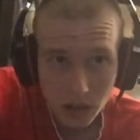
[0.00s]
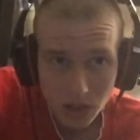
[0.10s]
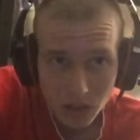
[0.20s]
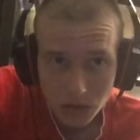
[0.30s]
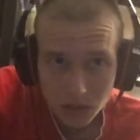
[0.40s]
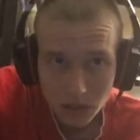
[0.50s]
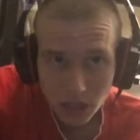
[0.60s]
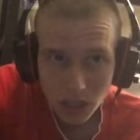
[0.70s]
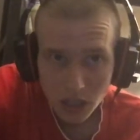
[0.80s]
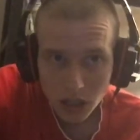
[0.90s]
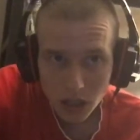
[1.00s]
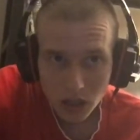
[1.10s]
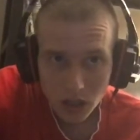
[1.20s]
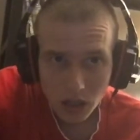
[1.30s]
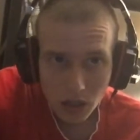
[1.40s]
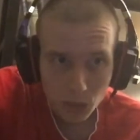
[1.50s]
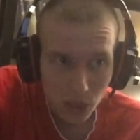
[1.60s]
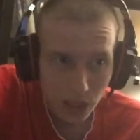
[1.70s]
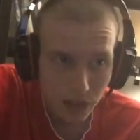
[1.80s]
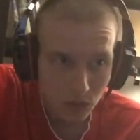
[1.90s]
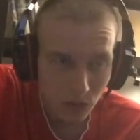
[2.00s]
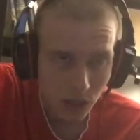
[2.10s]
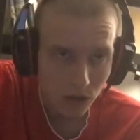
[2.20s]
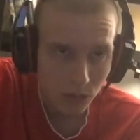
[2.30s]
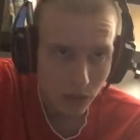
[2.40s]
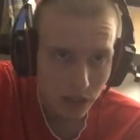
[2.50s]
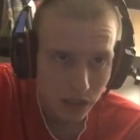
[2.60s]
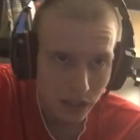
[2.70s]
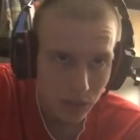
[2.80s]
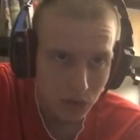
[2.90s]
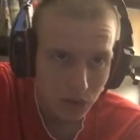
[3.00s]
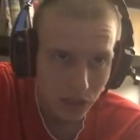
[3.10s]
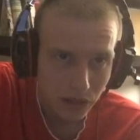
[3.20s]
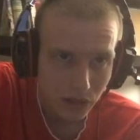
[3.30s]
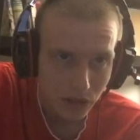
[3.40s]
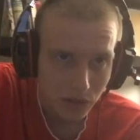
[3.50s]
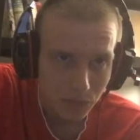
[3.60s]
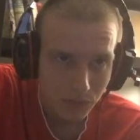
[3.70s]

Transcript: close. But that's why they'll play the games next year.